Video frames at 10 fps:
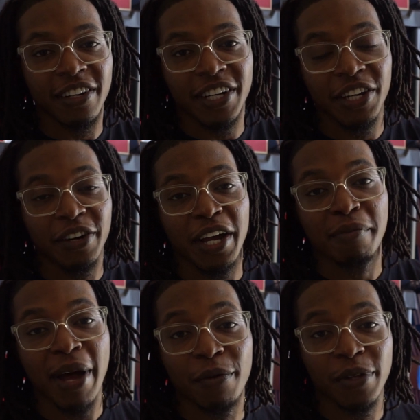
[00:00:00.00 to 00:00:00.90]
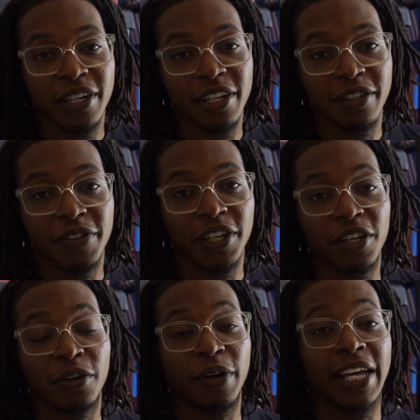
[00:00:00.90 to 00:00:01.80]
Akil here back with another
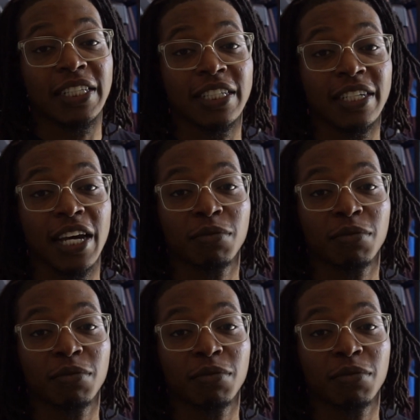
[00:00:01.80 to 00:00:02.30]
video and today